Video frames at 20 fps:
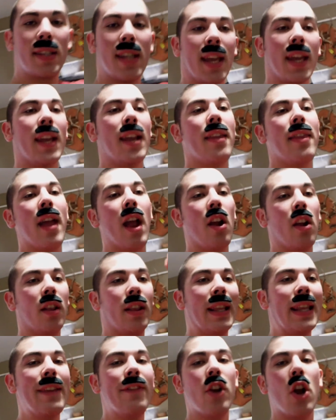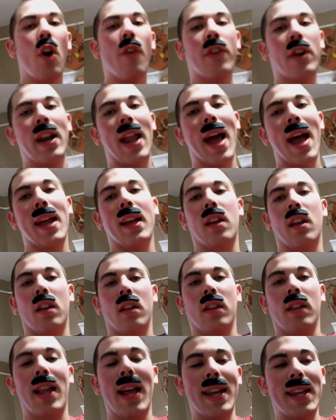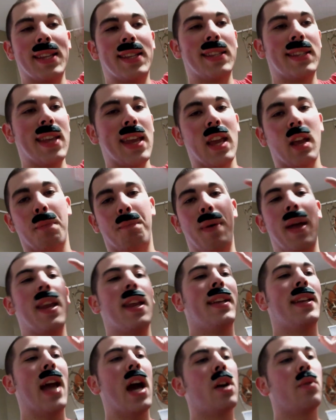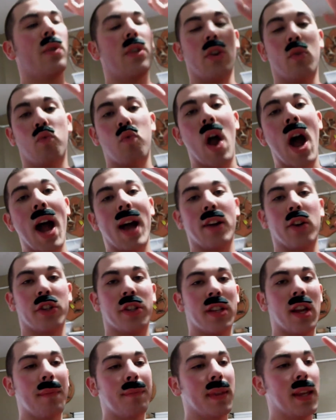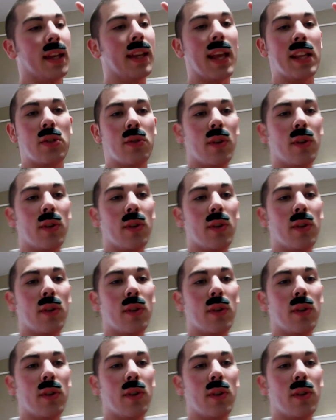stick it in there, leave it overnight, let it sink, pin it down with a rock or something.